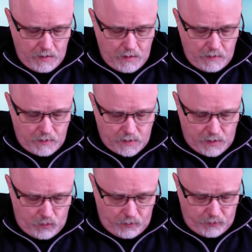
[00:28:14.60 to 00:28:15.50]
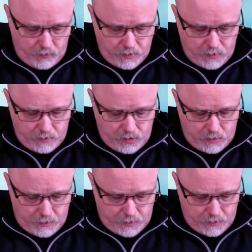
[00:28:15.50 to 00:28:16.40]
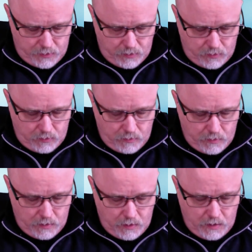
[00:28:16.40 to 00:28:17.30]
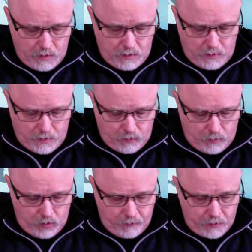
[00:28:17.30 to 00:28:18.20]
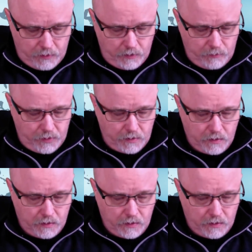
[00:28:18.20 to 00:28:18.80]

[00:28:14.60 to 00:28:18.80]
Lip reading: The sideward thrust just lets us know that we're moving a little bit